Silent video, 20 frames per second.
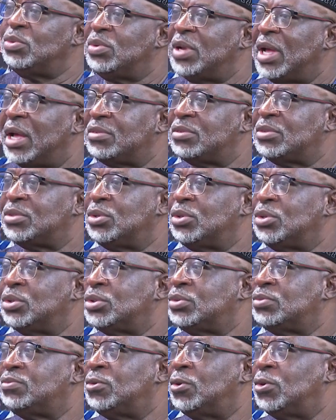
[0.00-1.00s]
have to go
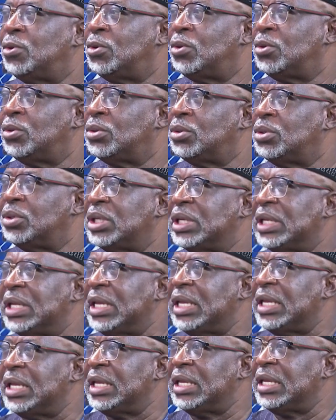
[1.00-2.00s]
for
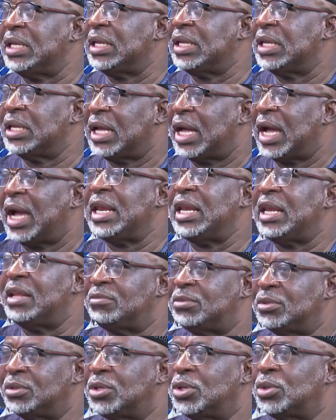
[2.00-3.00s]
a
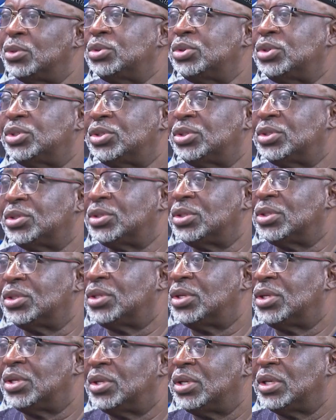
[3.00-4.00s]
high-level coach.
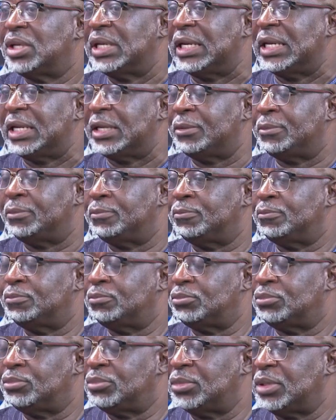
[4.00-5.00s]

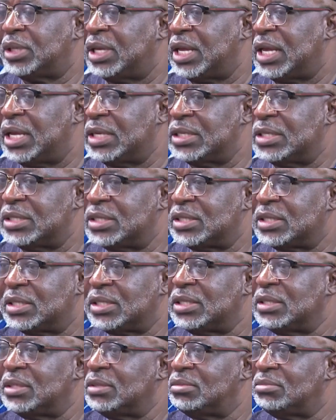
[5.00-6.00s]
And
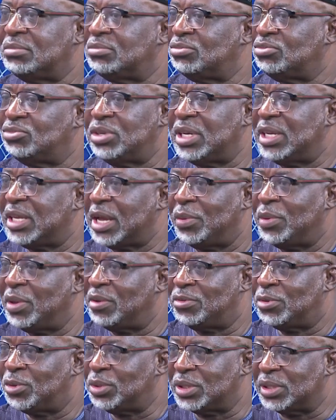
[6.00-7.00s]
really, can we
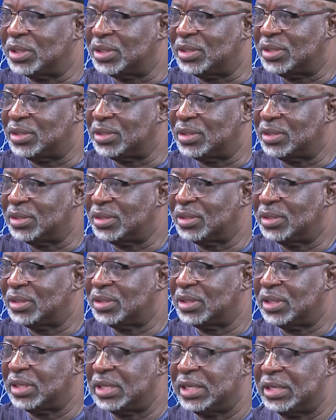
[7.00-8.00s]
afford it?
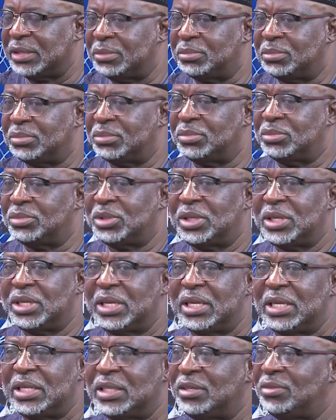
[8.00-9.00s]

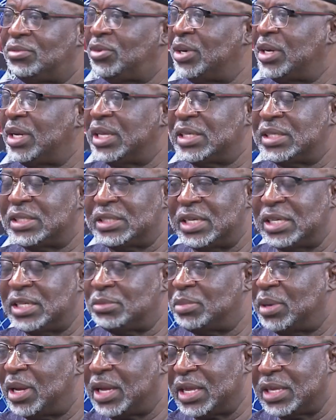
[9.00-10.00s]
The foreign exchange
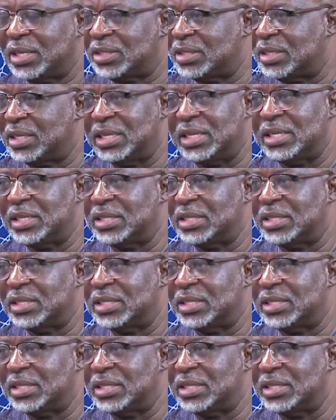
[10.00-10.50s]
market today